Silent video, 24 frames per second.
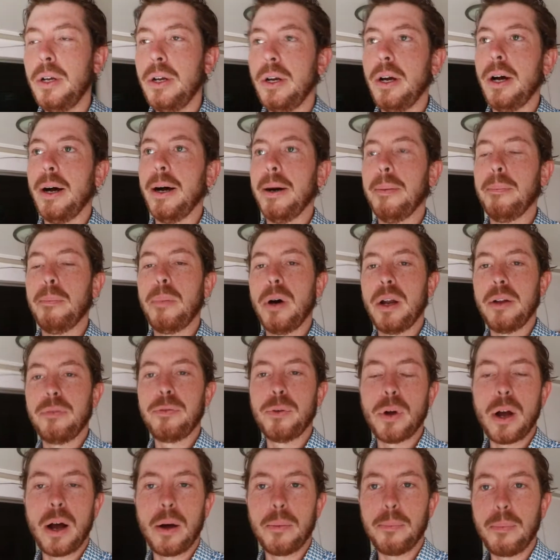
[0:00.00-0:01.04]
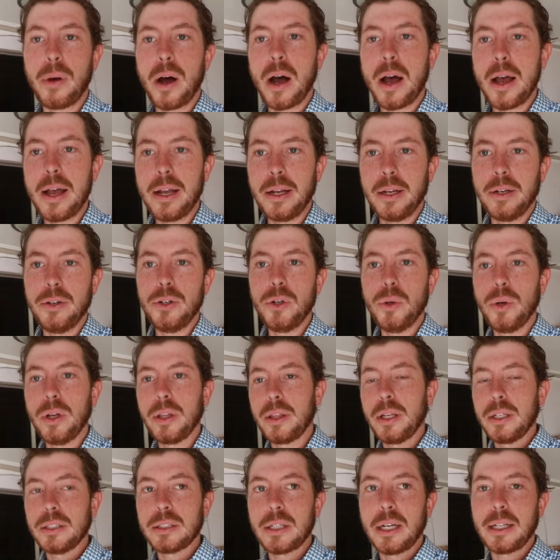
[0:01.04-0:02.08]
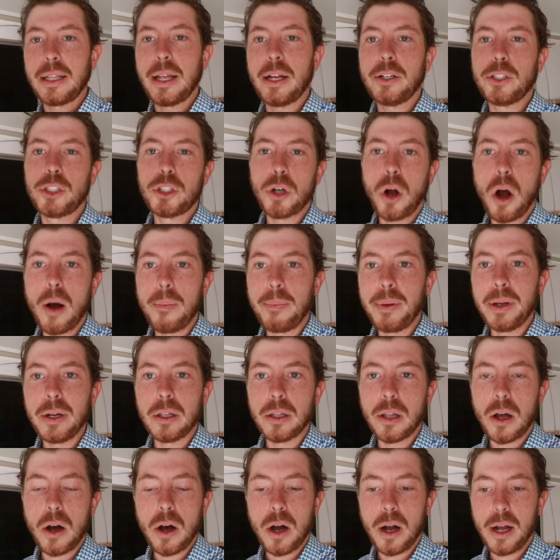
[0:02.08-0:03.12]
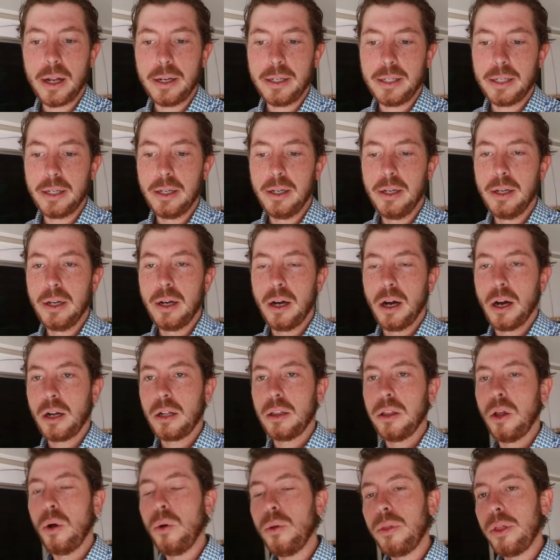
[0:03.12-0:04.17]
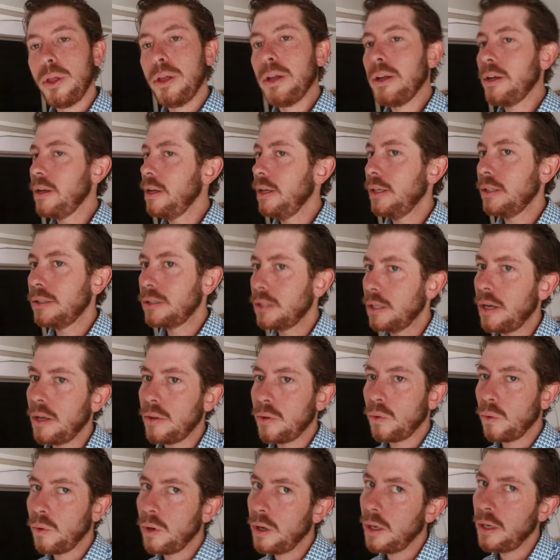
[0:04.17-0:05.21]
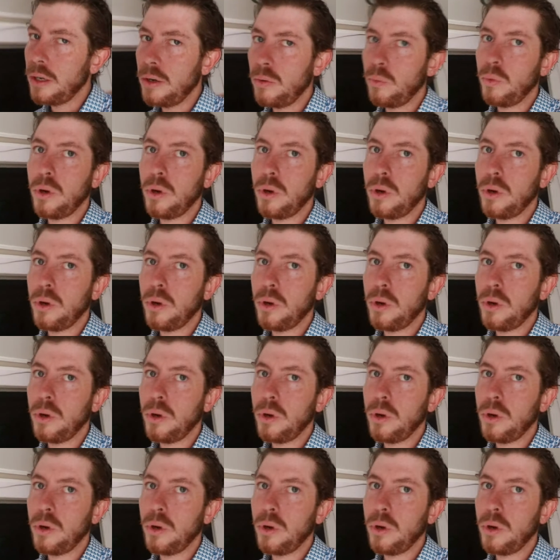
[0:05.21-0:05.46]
But if you're out buying and doing things like that, shopping a lot, clothing is another one.